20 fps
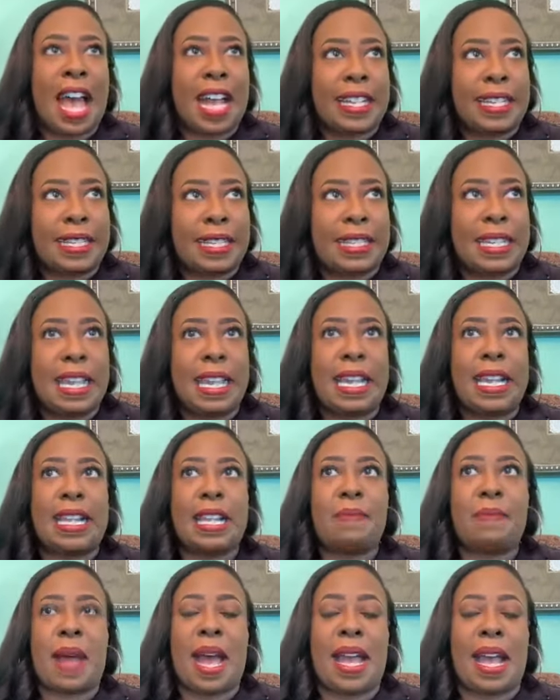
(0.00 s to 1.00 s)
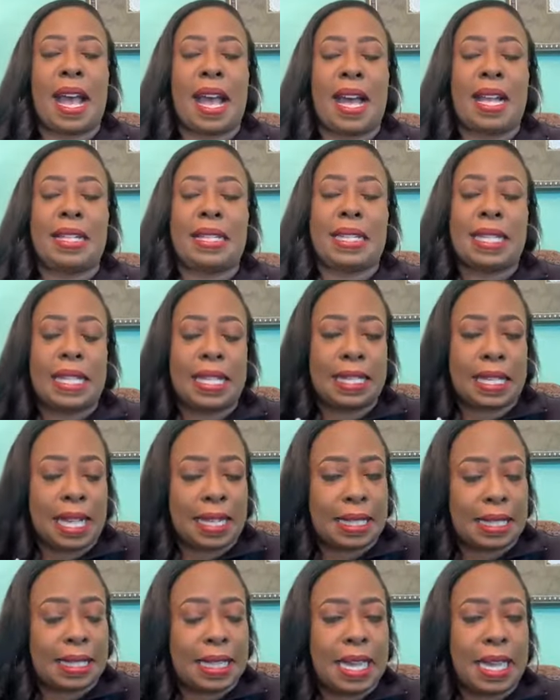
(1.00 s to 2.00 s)
I see it in my aunties. I
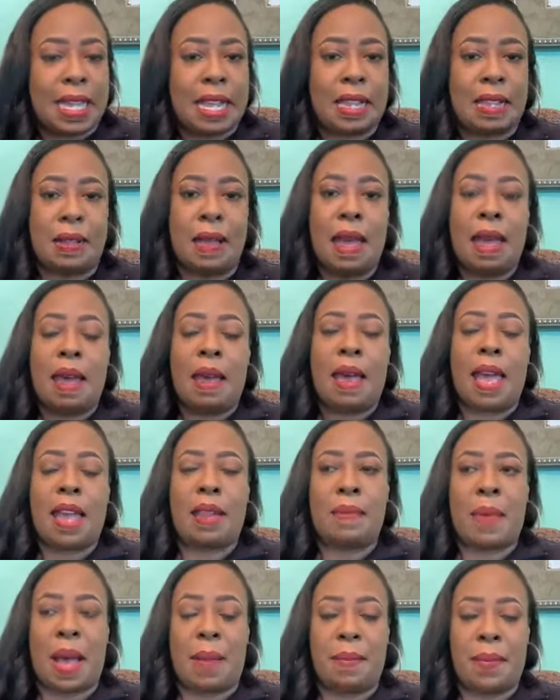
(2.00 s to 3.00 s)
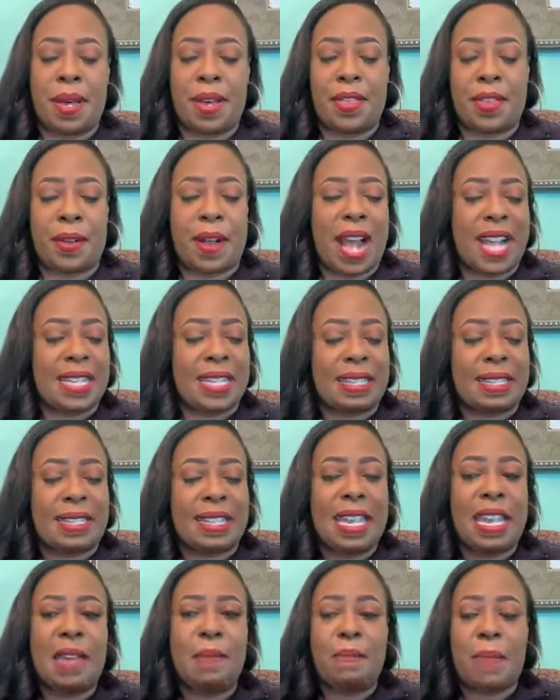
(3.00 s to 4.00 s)
see it in my mother. I
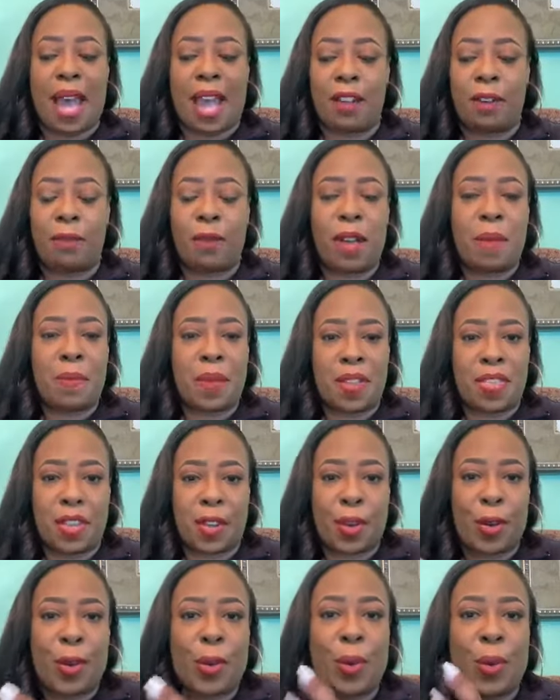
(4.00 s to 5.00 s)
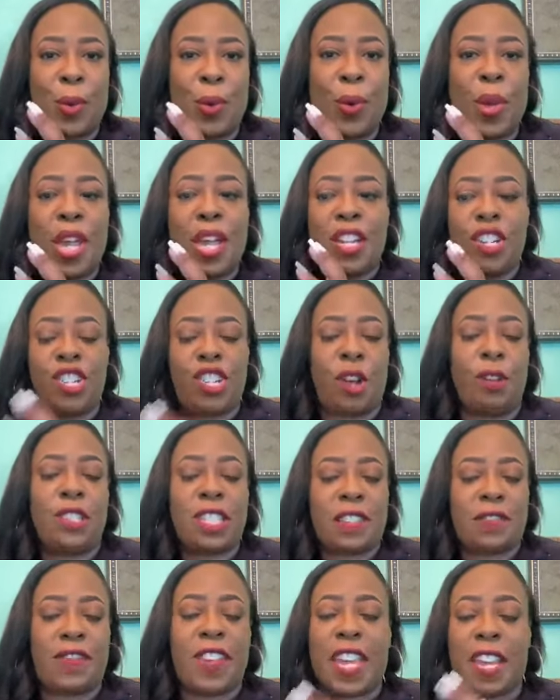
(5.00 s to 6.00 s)
see my grandmother, who
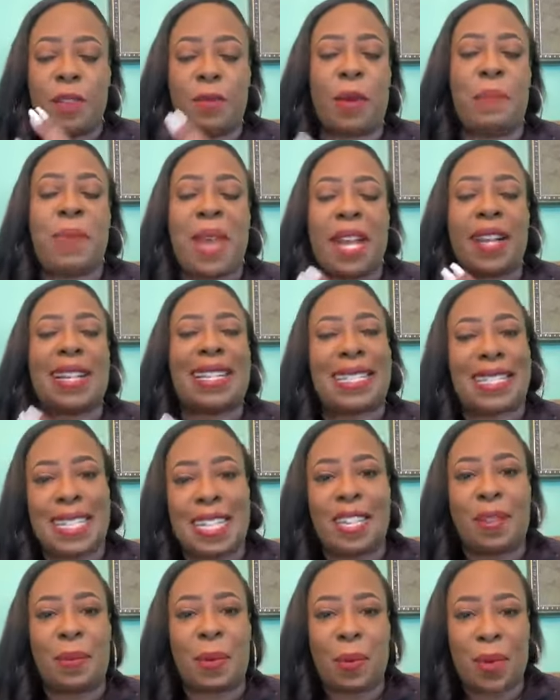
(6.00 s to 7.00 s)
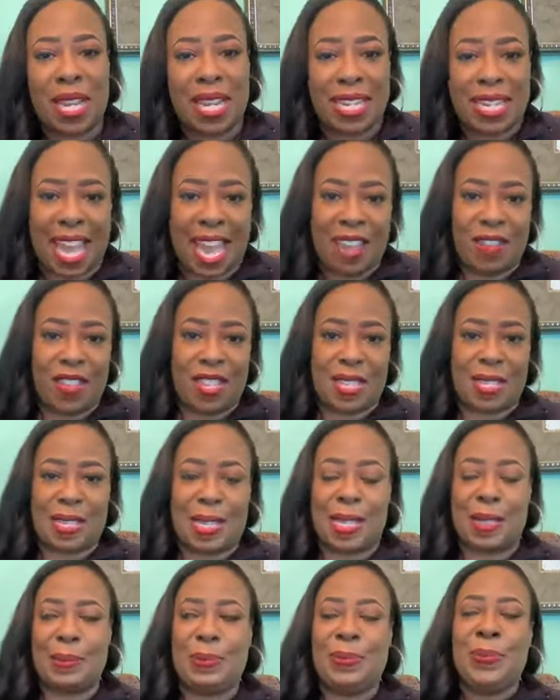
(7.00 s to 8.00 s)
Josephine Rebecca Sina Marine
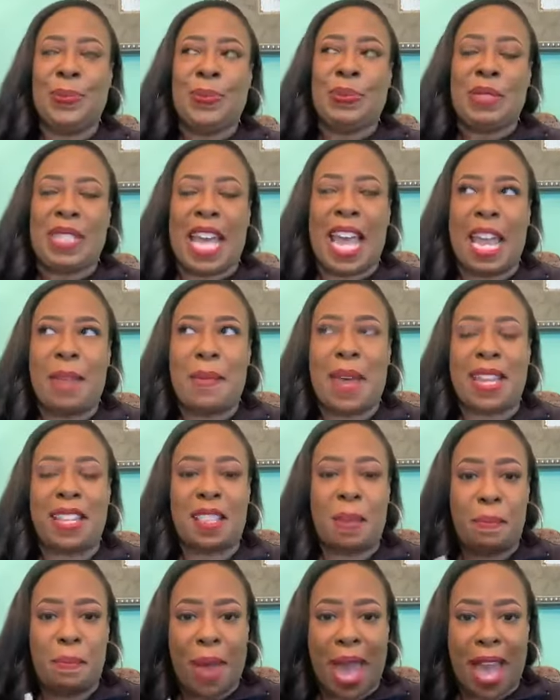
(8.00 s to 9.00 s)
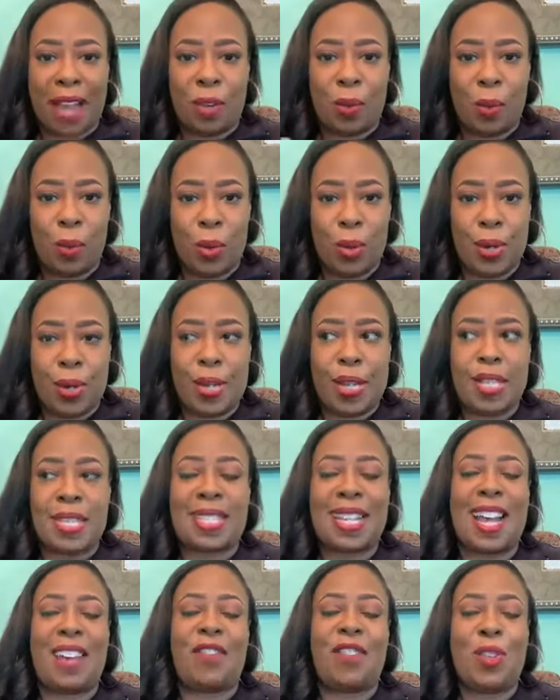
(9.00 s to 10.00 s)
Davison, came out of the backwoods
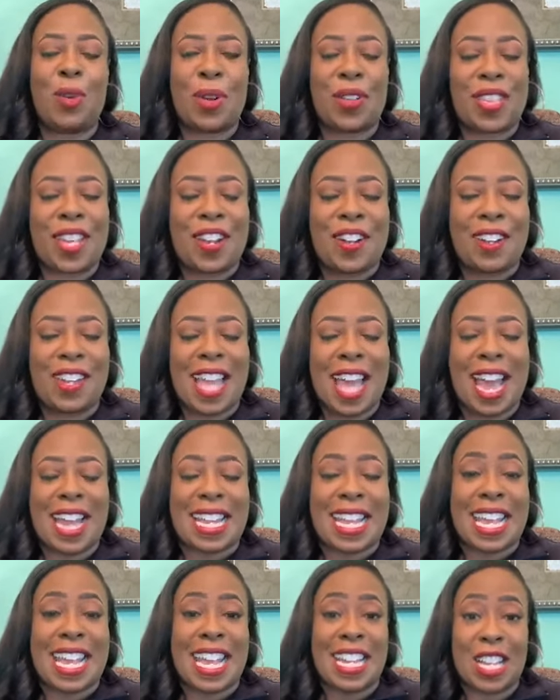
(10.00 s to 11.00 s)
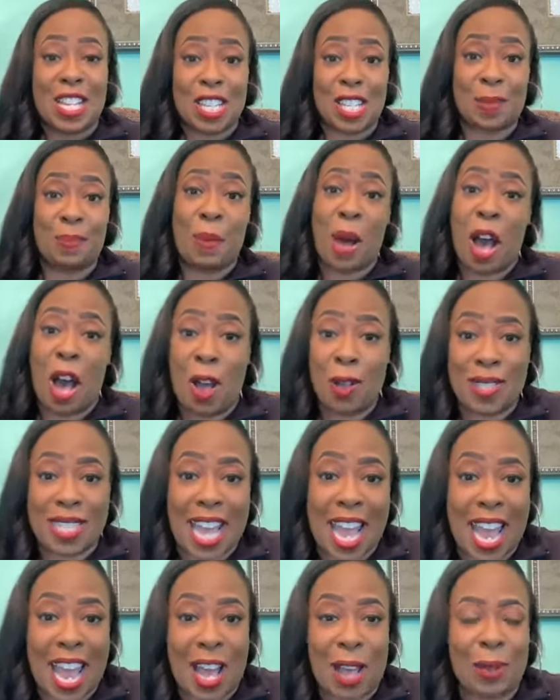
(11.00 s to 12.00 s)
of North Carolina in a small
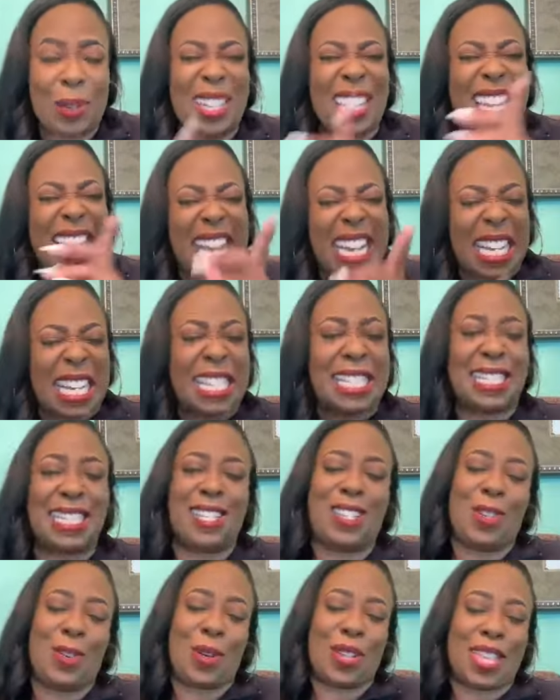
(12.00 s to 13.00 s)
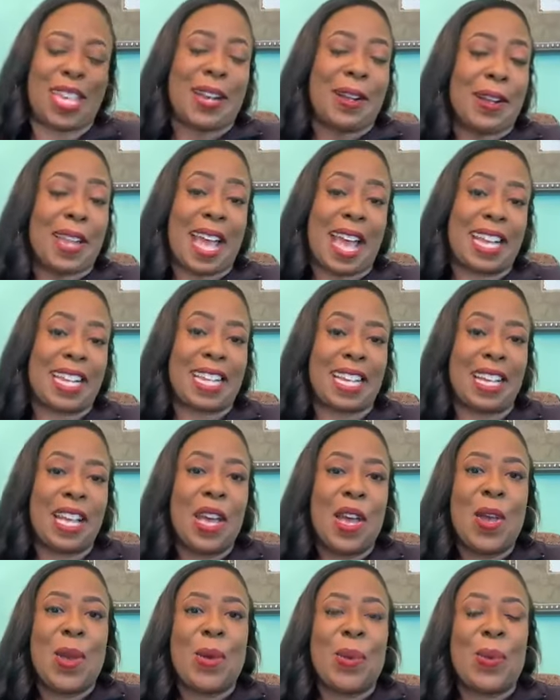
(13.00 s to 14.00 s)
town, Lincolnton, North Carolina,
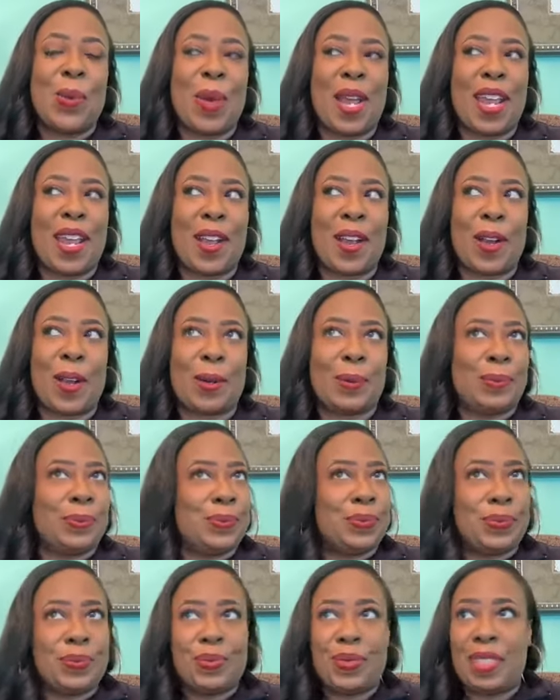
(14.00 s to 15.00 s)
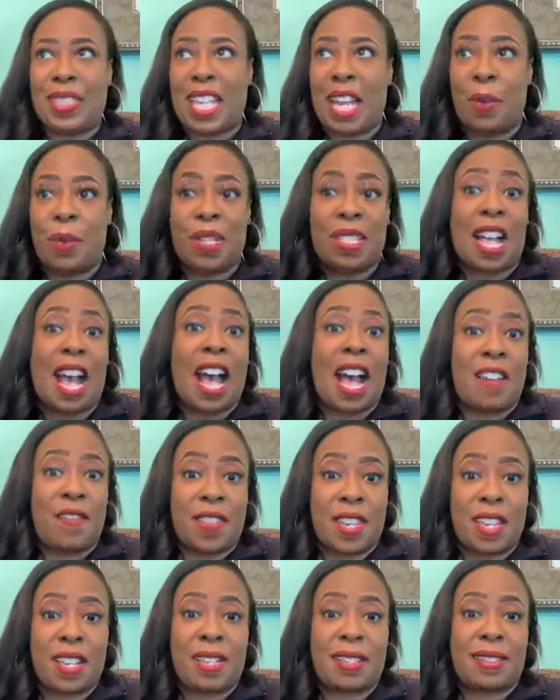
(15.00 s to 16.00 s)
where there was
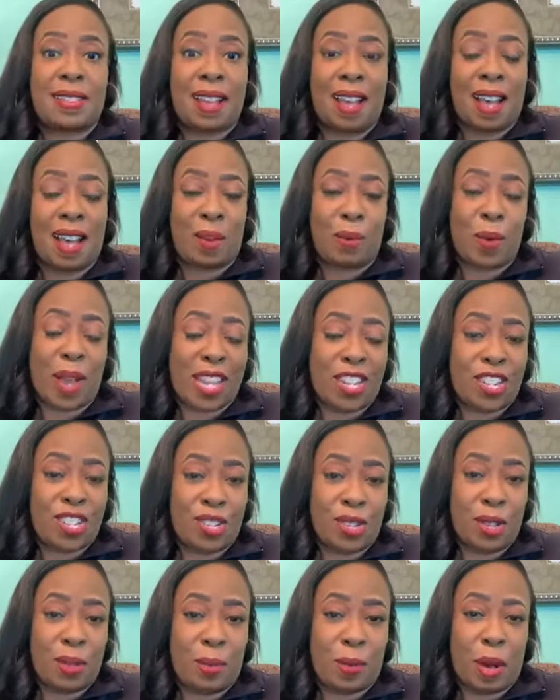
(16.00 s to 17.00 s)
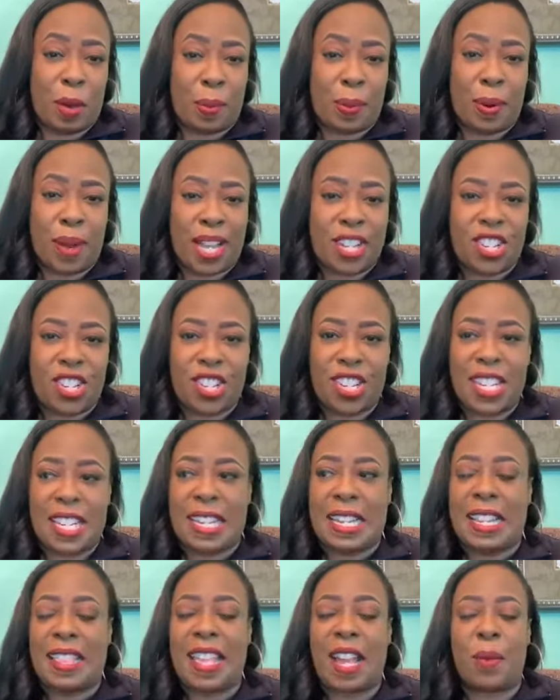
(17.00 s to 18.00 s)
obvious racial
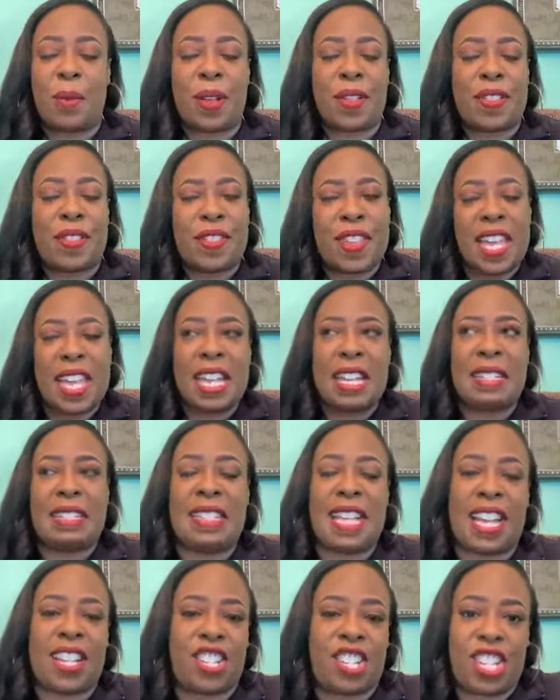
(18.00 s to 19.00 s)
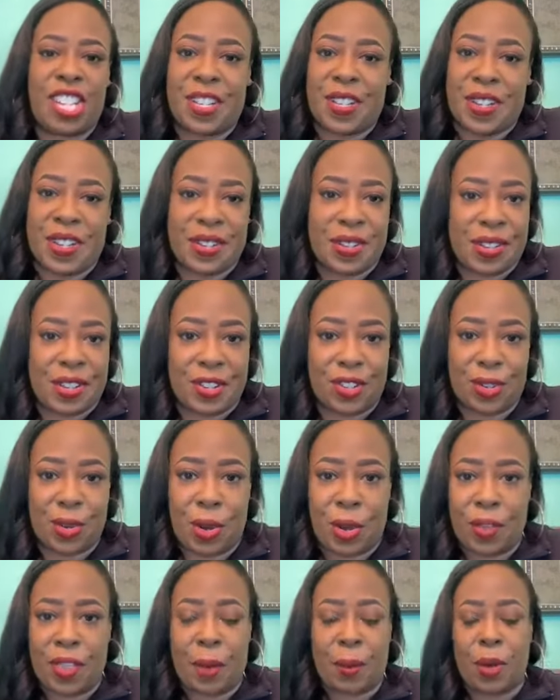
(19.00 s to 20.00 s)
oppression. There were things that she couldn't
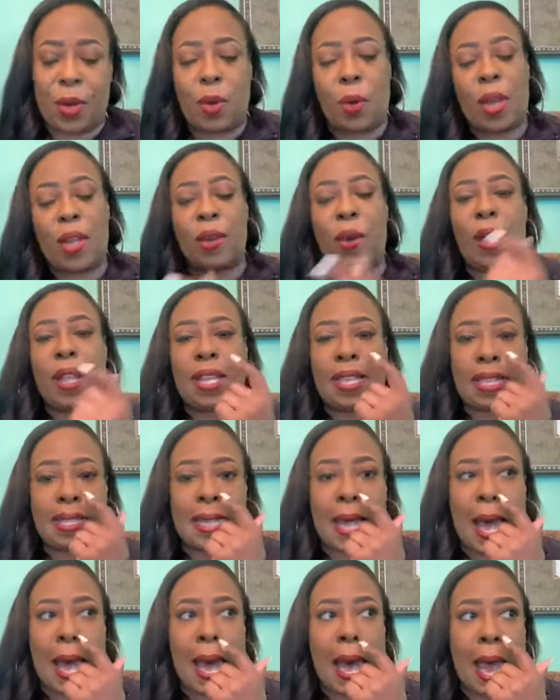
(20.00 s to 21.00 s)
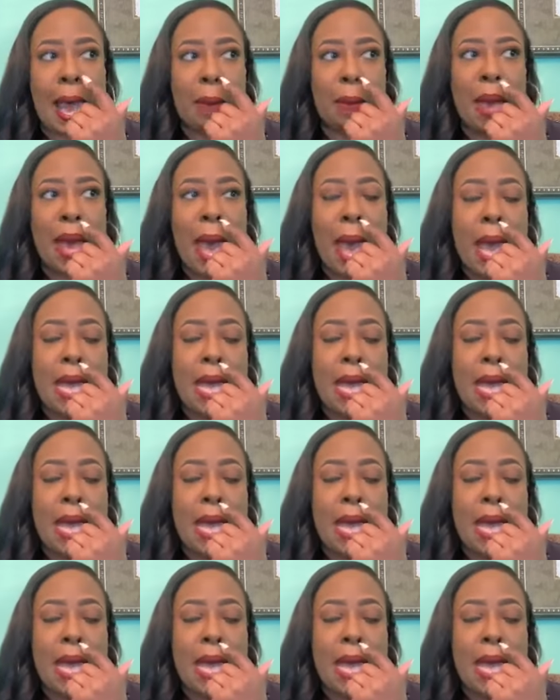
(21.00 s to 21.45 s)
control that were going on in the time.